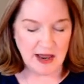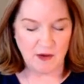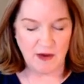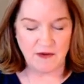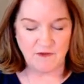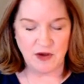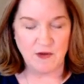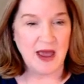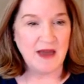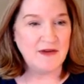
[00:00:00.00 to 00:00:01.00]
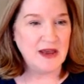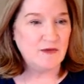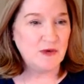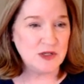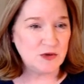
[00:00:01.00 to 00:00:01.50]
Now, if you have
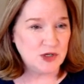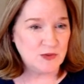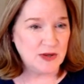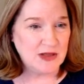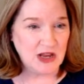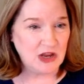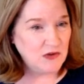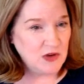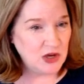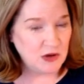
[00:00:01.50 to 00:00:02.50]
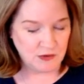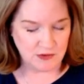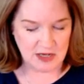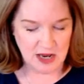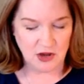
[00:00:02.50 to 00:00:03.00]
a resource book that you
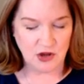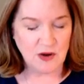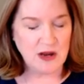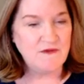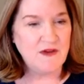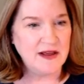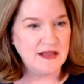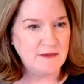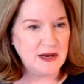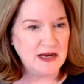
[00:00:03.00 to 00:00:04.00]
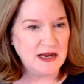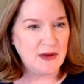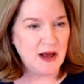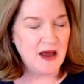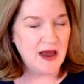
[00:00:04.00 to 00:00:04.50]
use, you can find the meaning
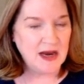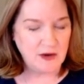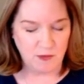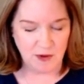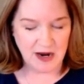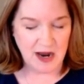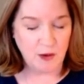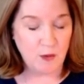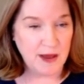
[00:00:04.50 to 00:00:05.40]
behind what a